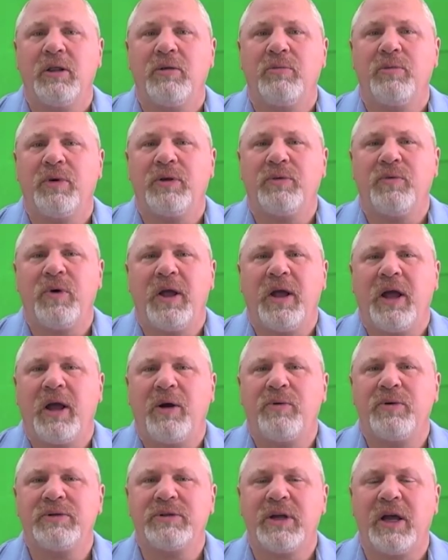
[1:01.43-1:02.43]
But the way I
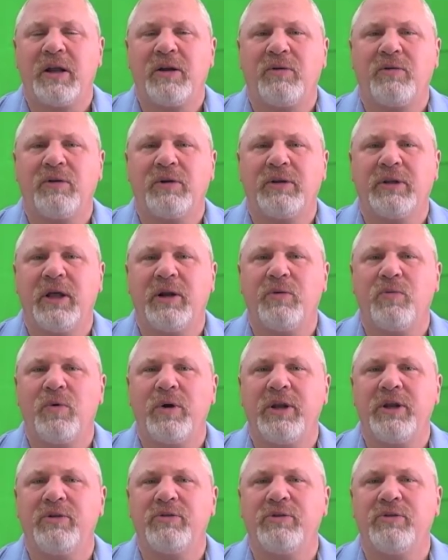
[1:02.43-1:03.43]
always kind of looked at it, what
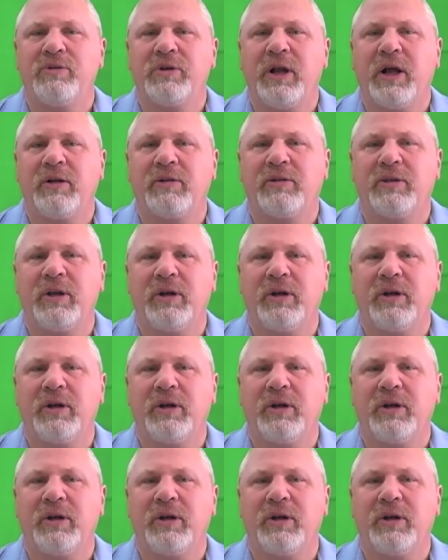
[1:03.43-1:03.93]
are you doing out